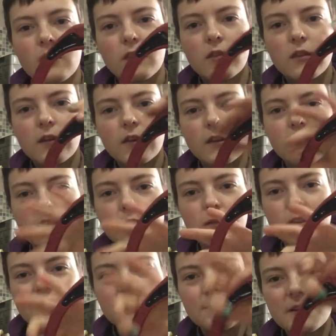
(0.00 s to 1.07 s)
This
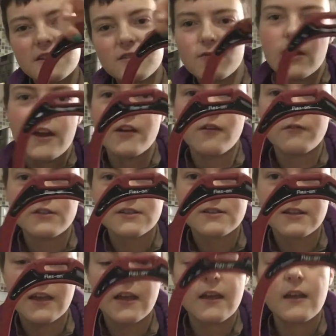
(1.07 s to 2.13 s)
bit's red, obviously,